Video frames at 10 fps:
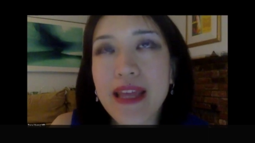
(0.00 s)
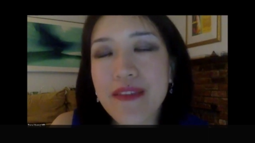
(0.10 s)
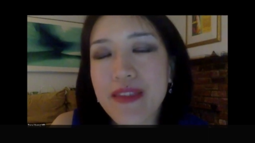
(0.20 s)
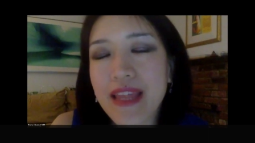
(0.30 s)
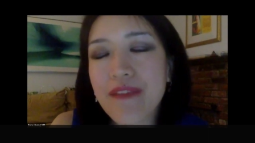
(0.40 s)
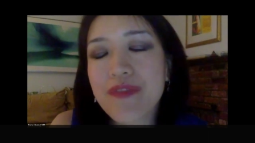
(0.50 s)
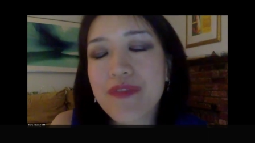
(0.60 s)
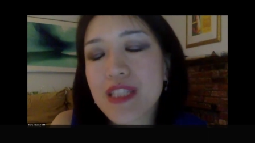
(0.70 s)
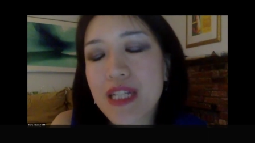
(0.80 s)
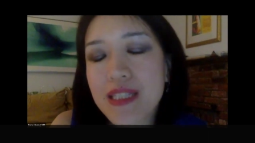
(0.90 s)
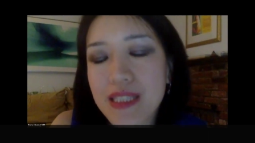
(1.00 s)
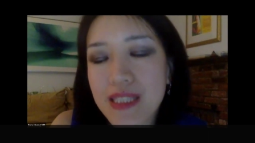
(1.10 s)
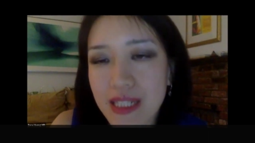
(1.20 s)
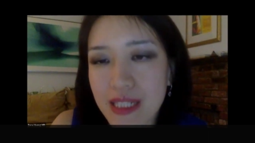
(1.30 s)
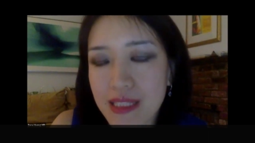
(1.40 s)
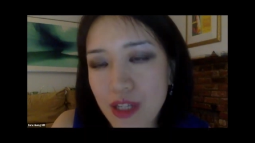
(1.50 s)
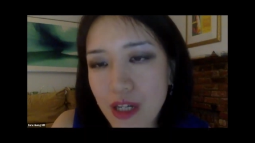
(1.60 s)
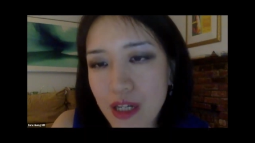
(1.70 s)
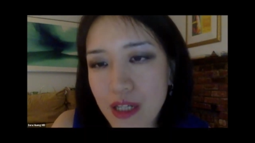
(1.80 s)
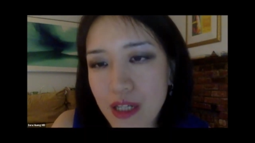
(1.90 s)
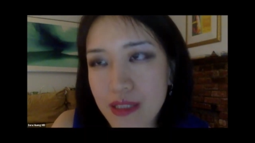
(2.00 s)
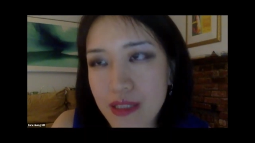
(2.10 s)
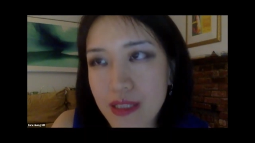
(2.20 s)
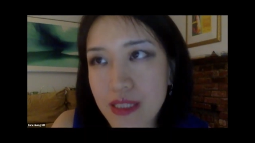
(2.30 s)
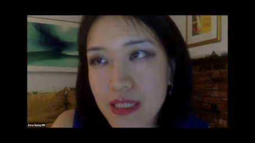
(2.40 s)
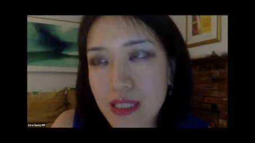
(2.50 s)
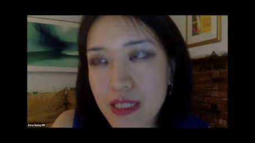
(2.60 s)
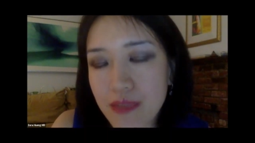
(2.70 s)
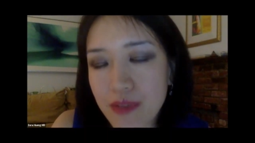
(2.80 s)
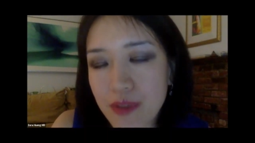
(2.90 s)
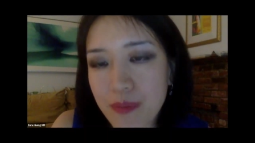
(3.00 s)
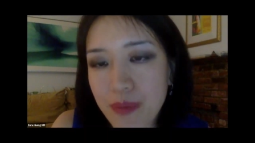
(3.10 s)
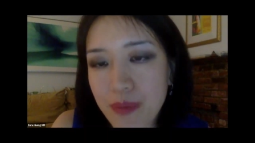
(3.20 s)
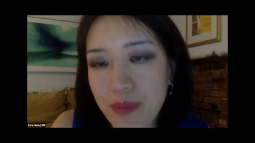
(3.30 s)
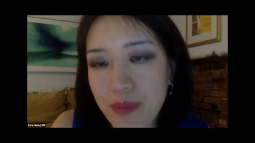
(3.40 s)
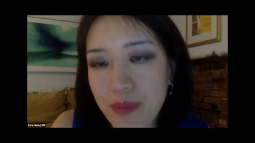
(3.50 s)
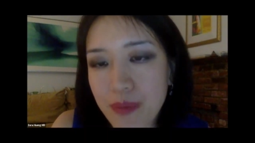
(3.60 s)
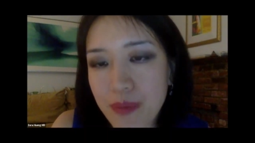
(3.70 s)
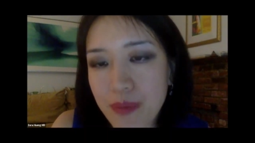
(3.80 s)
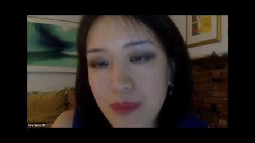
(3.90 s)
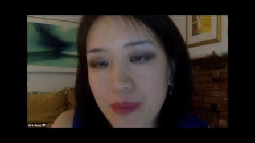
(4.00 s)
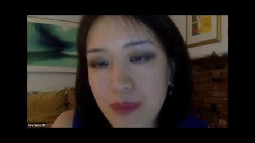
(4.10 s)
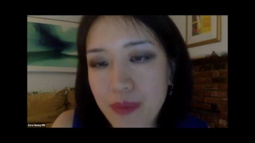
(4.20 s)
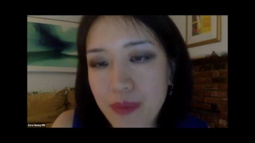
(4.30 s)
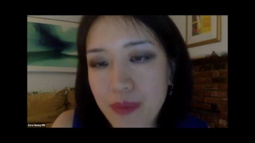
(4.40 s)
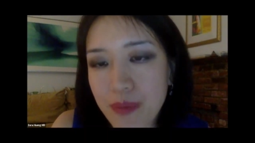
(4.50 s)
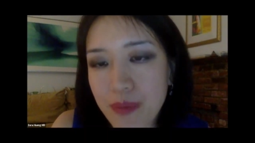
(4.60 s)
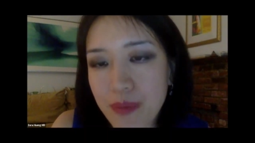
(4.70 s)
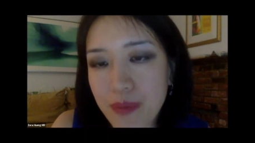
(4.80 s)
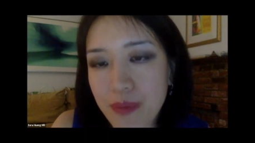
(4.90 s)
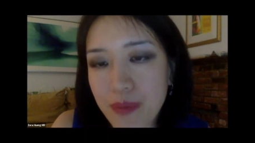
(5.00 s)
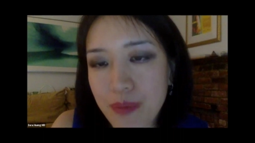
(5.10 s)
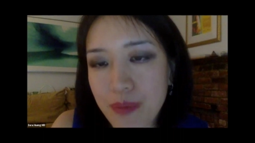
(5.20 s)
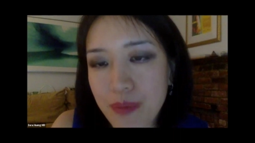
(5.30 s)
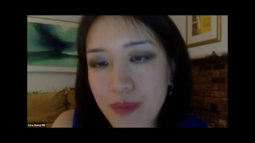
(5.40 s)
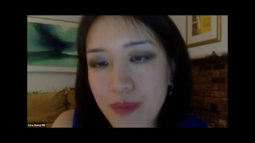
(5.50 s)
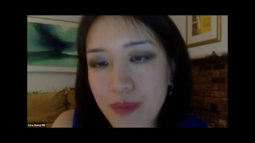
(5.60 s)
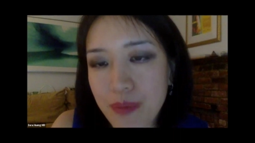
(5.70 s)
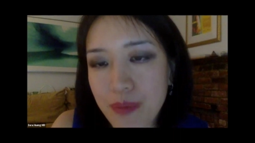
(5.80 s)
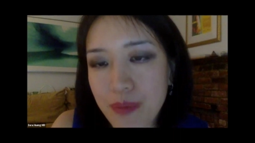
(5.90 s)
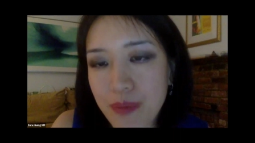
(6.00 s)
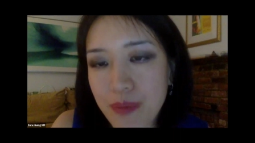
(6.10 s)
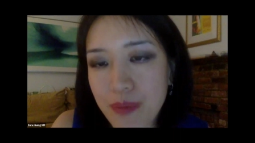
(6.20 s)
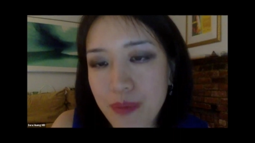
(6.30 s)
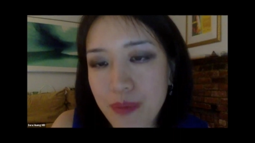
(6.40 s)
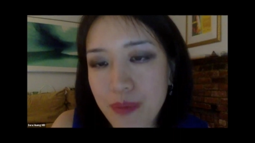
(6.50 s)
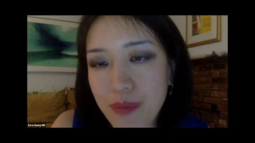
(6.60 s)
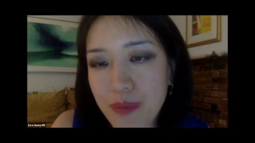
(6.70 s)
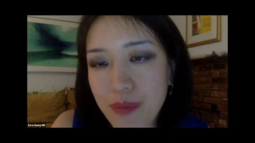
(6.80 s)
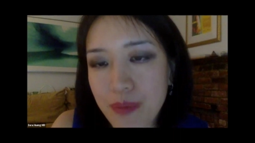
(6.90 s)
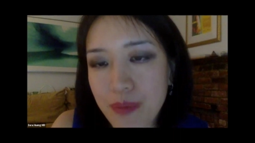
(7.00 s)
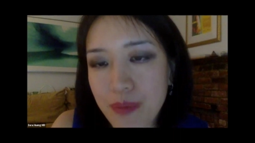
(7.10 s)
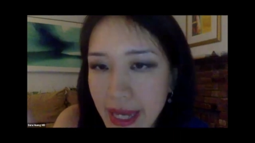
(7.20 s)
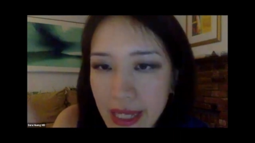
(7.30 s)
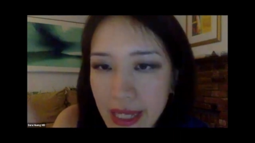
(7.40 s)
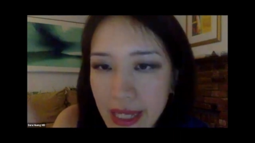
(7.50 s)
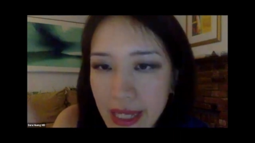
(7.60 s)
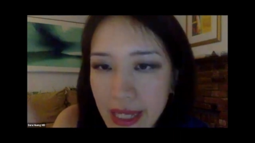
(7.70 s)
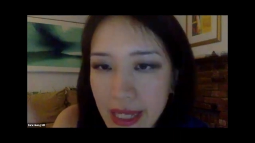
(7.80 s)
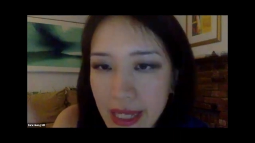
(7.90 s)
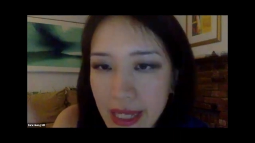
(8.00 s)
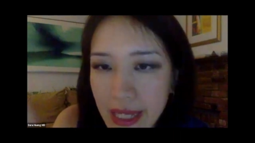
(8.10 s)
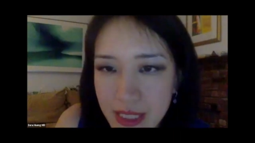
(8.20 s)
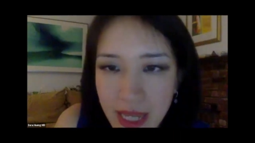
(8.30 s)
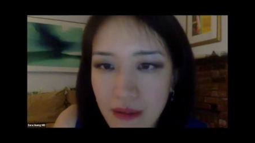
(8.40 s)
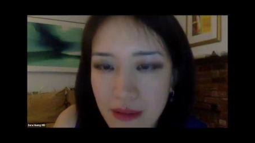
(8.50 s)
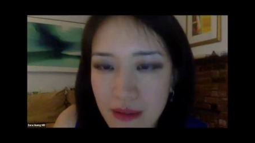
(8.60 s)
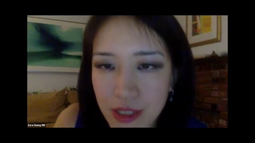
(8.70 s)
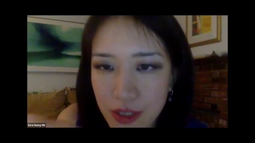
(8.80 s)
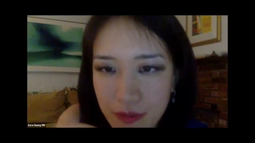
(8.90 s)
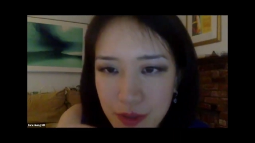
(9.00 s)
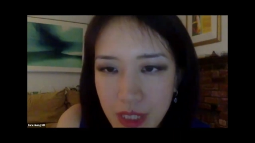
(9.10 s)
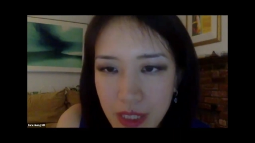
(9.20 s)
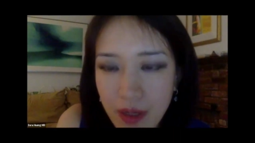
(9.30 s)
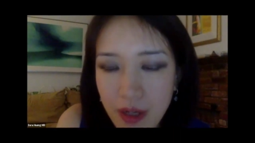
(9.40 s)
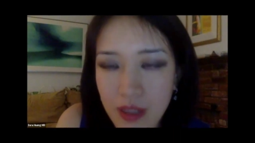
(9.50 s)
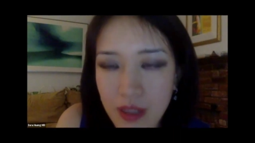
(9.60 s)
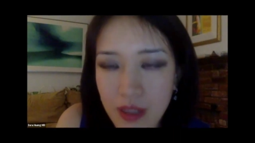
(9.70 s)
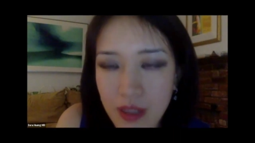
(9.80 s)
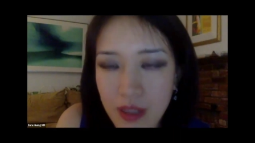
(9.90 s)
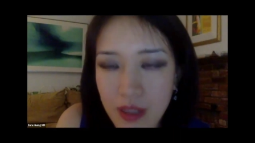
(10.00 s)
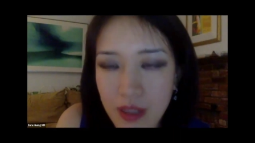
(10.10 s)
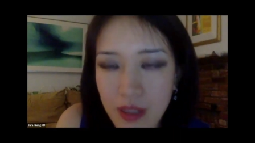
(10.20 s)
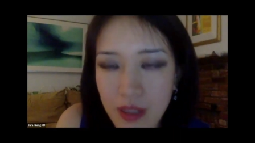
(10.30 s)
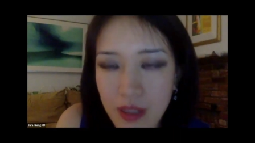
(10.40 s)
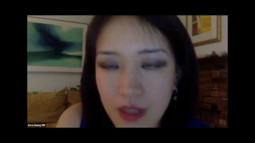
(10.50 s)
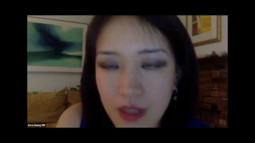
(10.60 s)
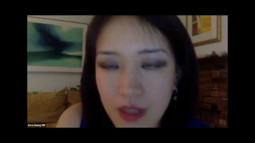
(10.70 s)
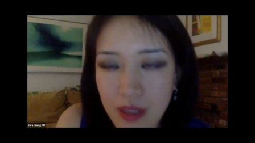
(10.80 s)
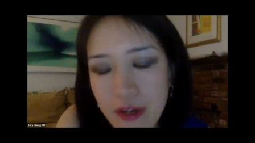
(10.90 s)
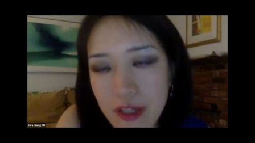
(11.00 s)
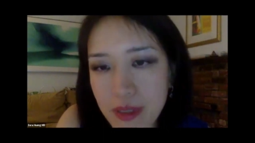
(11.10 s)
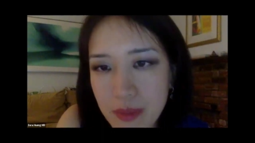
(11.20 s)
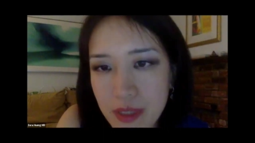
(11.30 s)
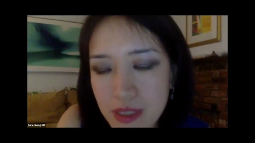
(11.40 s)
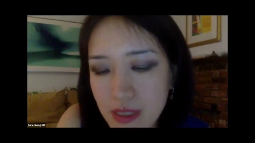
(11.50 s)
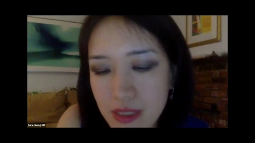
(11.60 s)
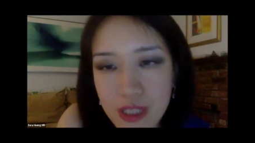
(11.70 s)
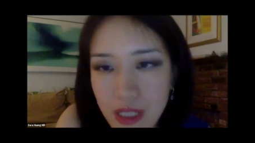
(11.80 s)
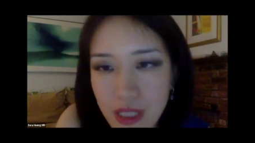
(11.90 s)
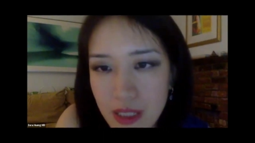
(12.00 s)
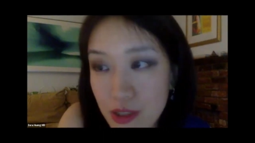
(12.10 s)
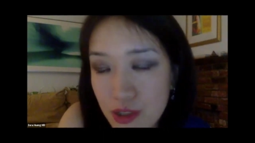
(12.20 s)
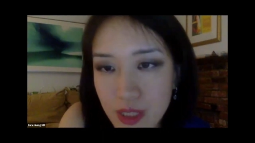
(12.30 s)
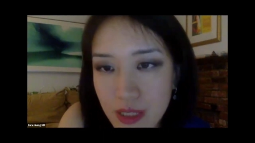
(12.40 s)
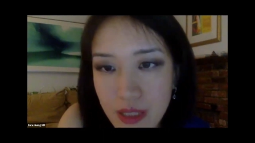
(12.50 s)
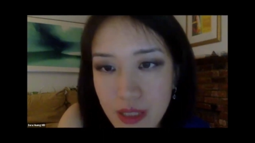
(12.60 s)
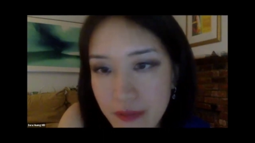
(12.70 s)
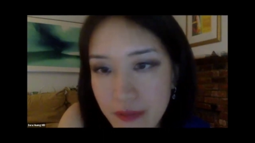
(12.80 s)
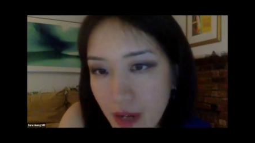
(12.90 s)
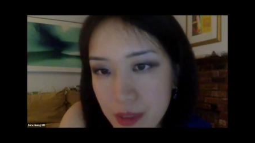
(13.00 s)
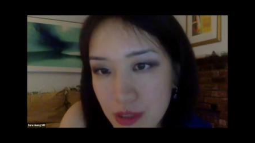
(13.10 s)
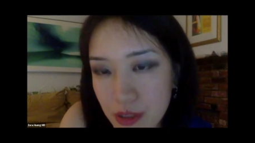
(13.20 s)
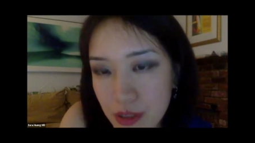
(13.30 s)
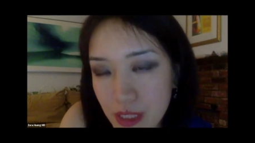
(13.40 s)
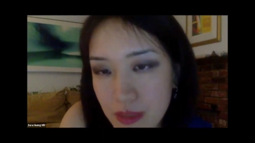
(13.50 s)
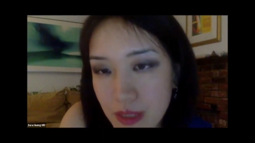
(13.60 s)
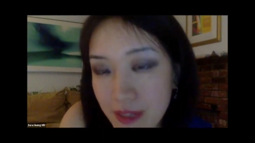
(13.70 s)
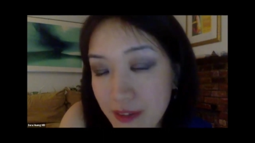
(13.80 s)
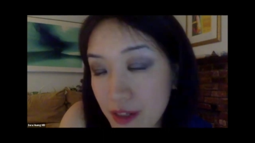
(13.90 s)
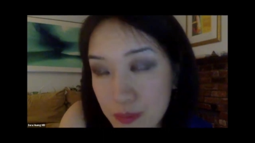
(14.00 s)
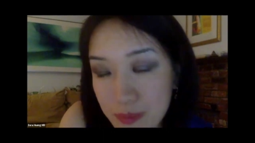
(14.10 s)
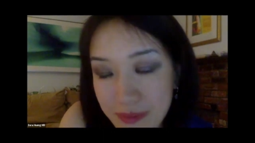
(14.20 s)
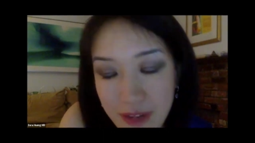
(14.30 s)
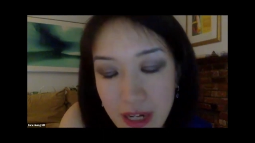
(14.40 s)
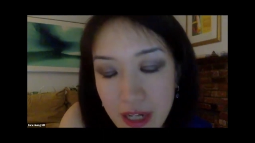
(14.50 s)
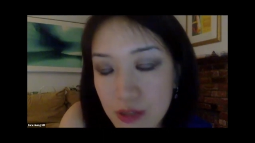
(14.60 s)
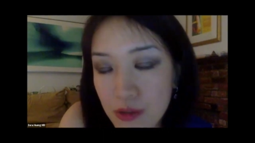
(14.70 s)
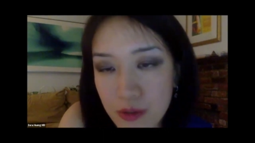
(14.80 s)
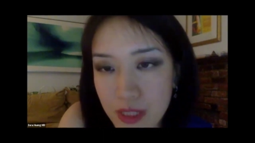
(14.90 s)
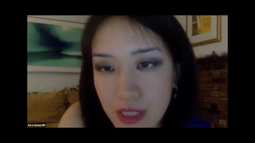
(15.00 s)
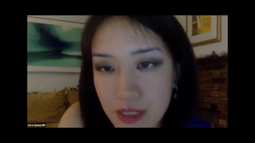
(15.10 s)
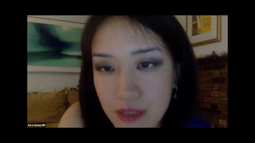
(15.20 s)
they, they've even done studies on the different parts of the gummy if it's homogenized or not so the top of the mummy head will be different from the tail if you take it apart. It's very variable. It's a huge burgeoning industry, a lot of opportunity,